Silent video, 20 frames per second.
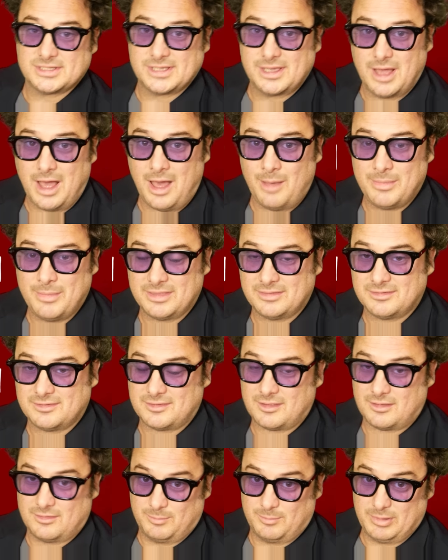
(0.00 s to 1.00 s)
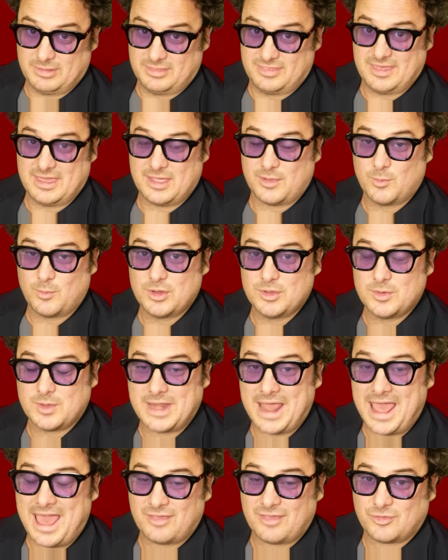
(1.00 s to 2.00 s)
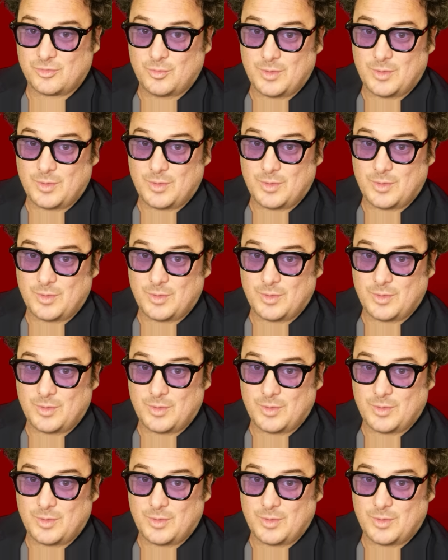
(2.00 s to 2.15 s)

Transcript: and comments thing where you can ask